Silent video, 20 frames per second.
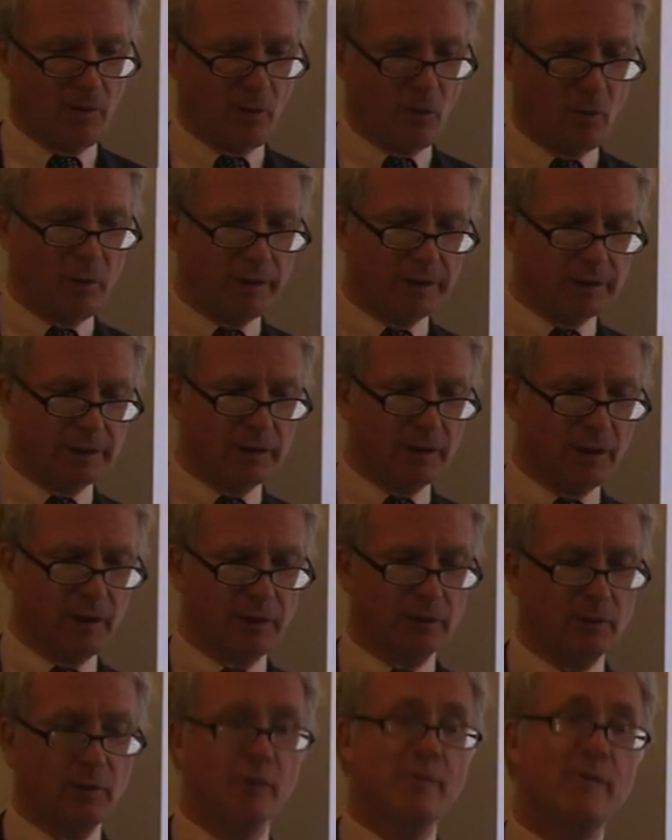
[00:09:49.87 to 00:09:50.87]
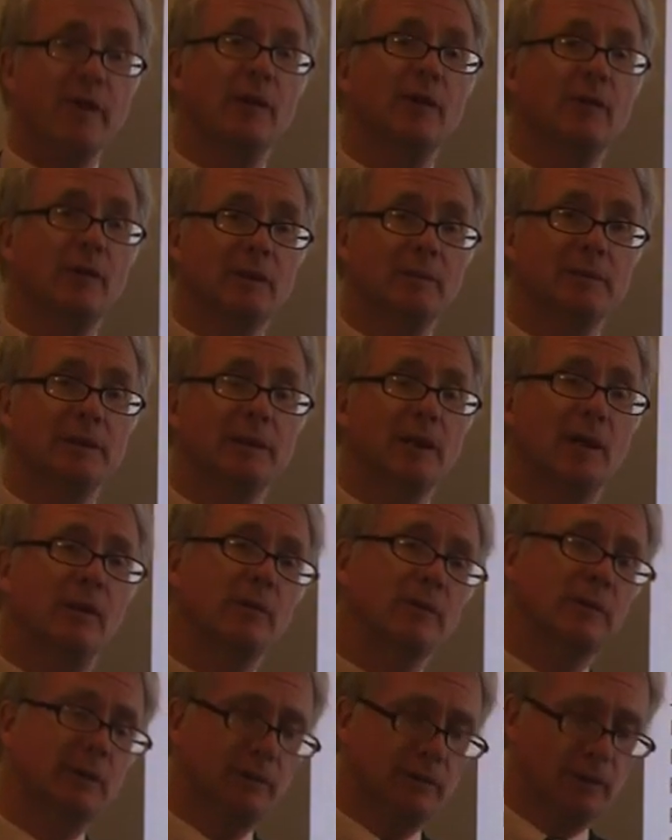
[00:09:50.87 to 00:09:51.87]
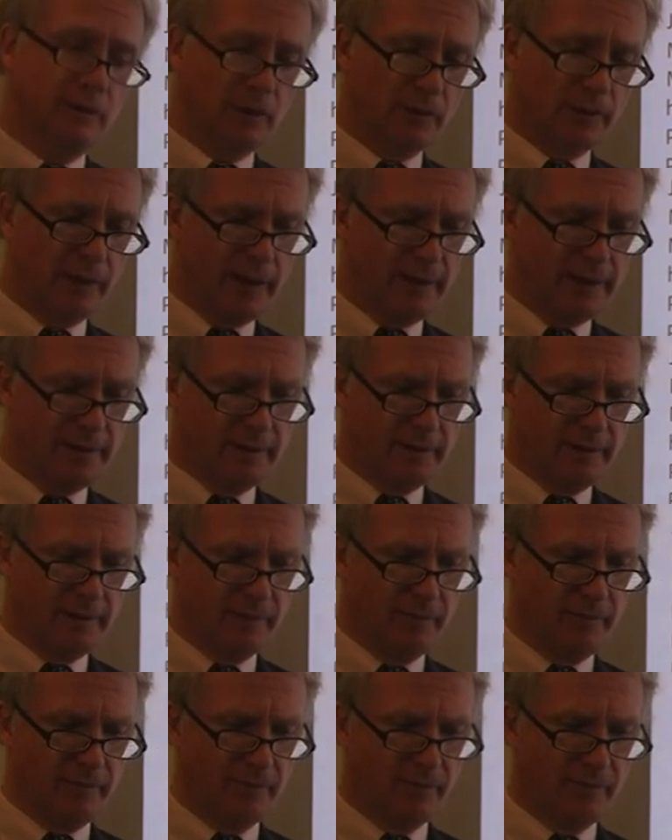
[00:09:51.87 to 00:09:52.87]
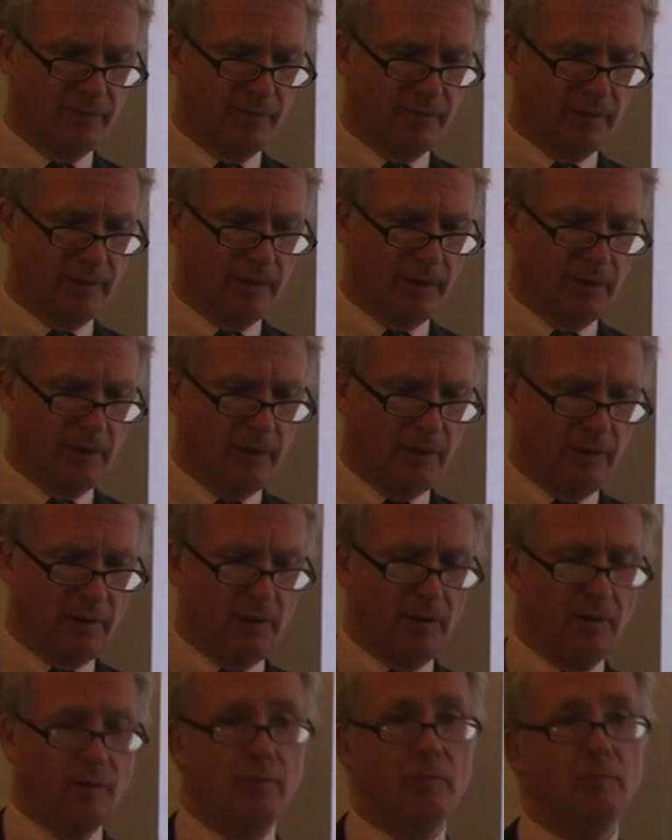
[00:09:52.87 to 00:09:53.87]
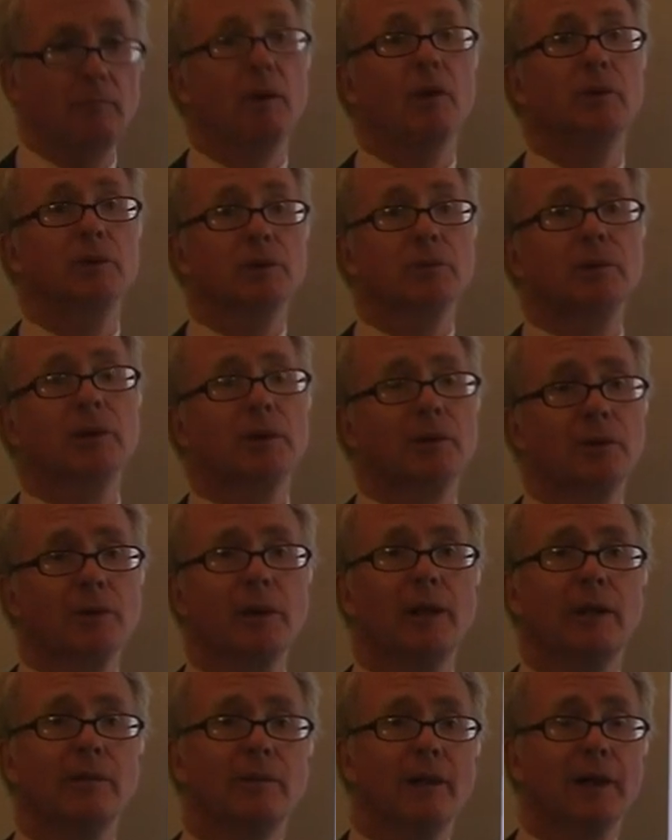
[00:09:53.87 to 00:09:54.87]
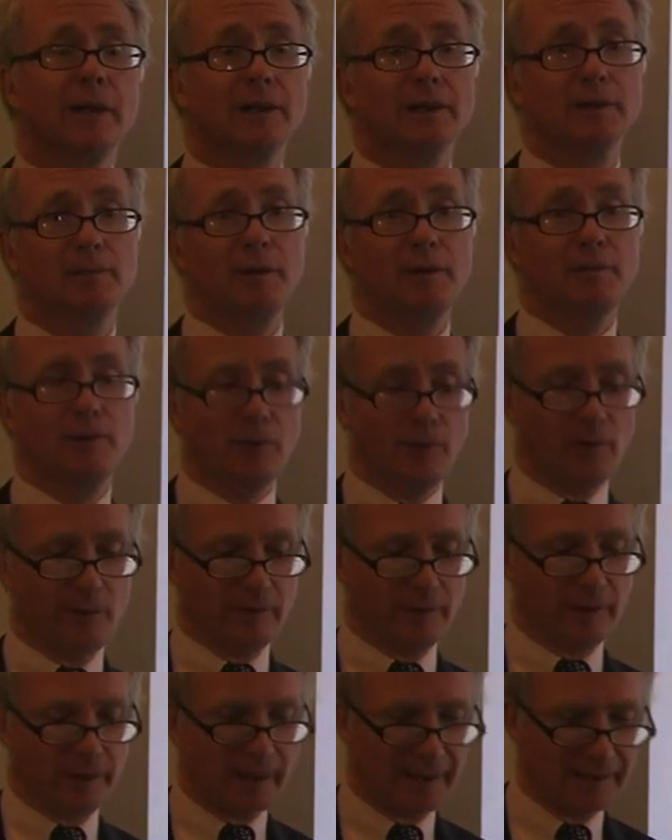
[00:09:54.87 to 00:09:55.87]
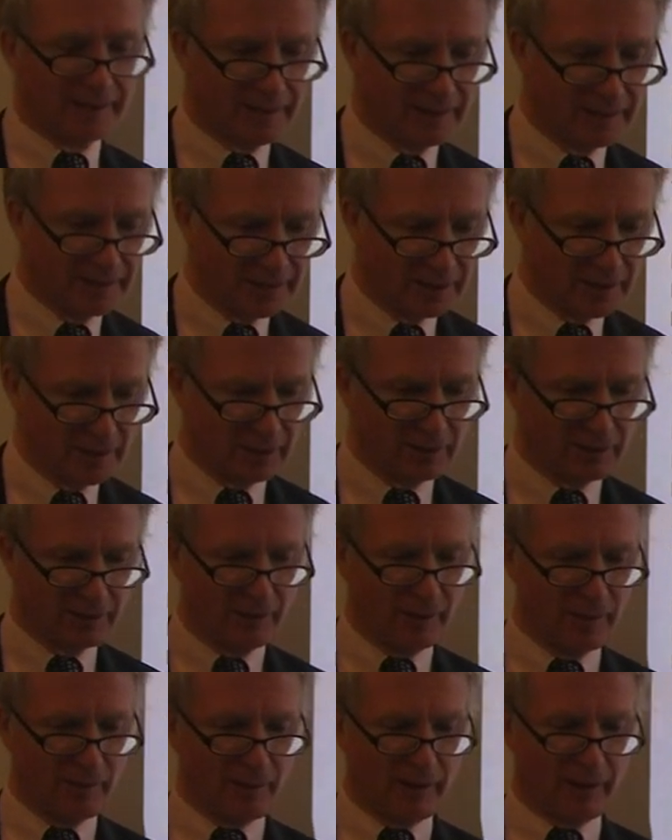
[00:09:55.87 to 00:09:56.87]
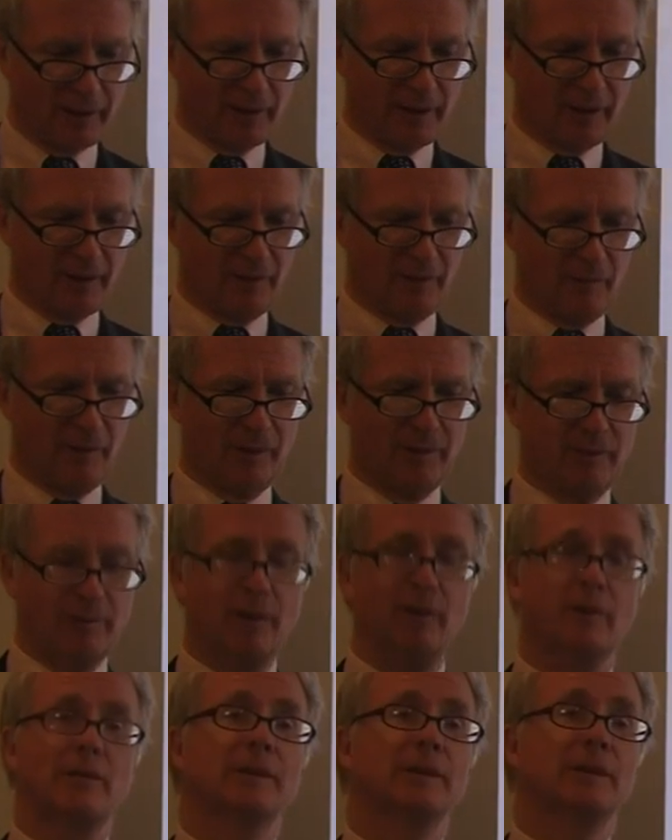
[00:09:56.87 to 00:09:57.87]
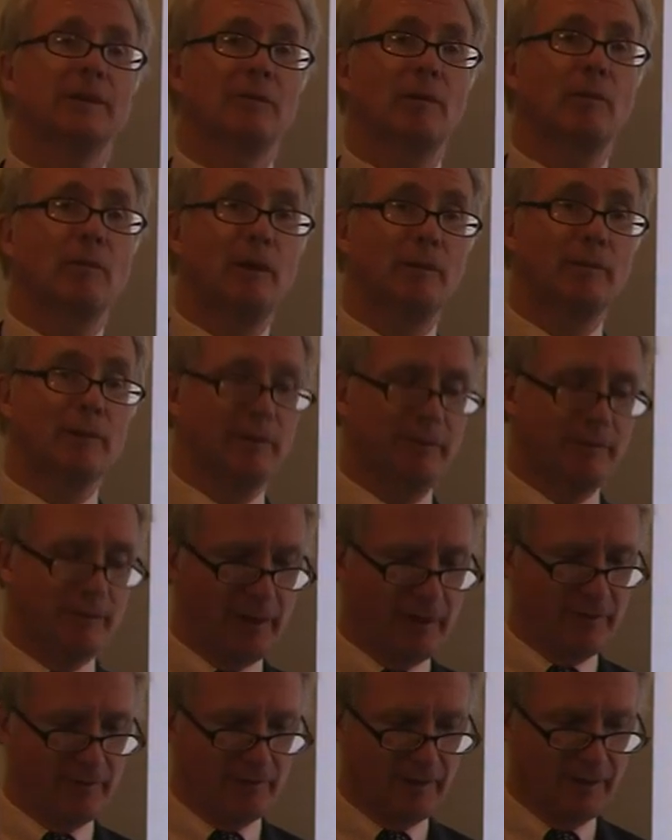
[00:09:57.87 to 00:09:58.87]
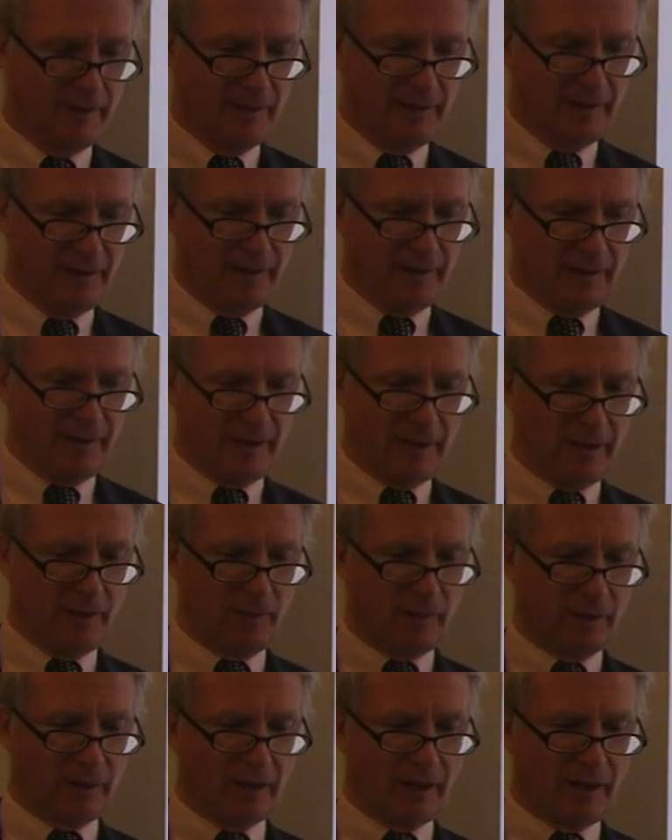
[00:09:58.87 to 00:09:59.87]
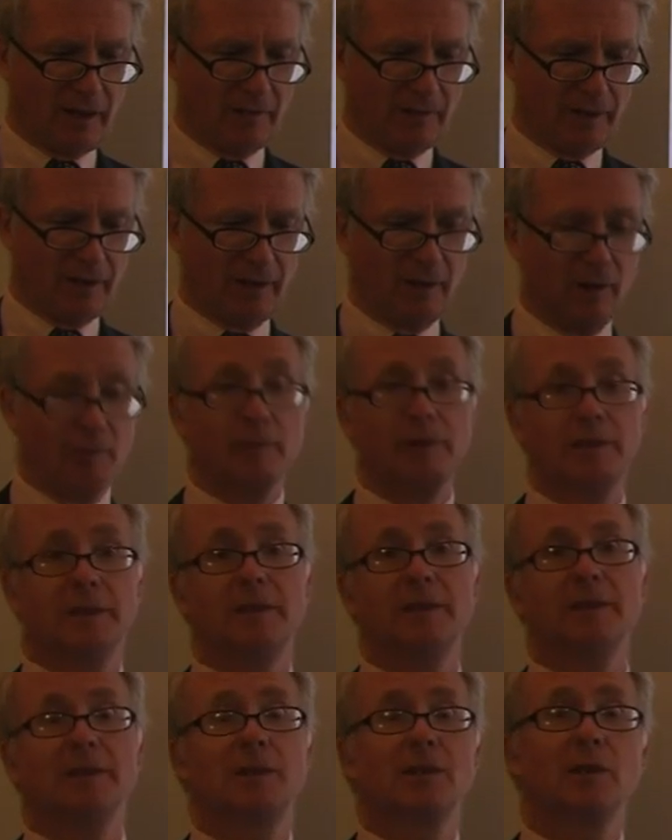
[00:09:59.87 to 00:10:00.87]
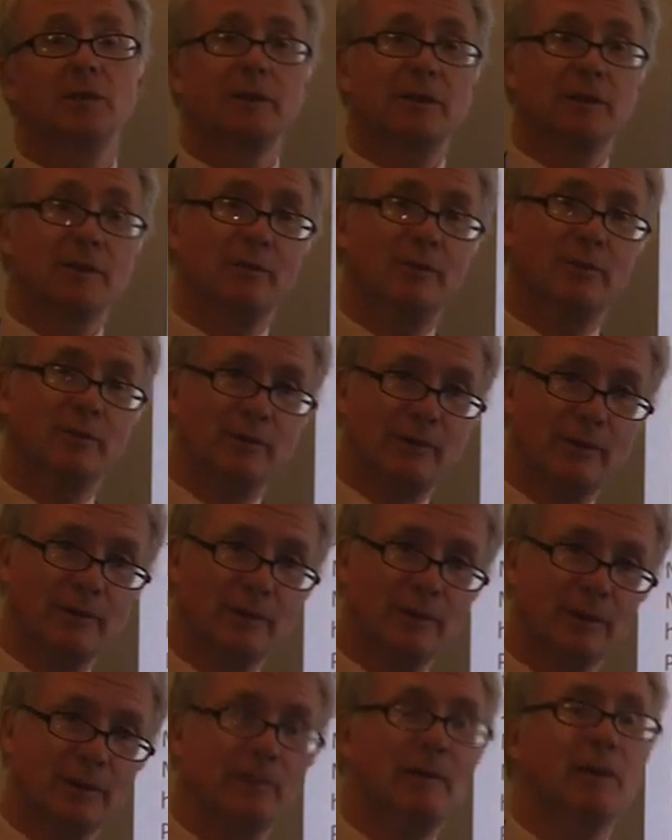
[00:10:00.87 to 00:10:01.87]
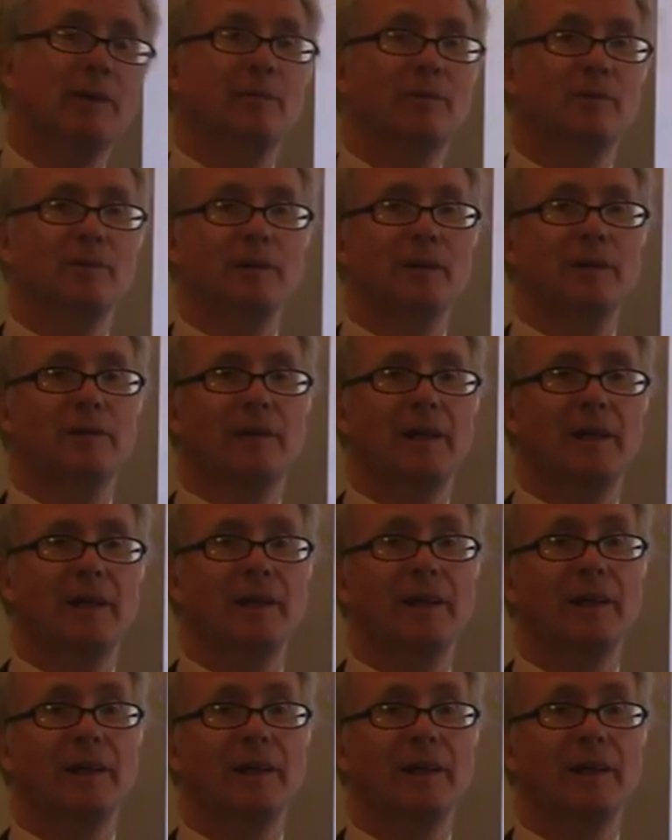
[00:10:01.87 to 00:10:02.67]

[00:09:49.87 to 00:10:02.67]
When did God reveal himself to the created? Most would agree that it's before the 19th century American, when followers of the Mormon faith would claim that God presented Joseph Smith with a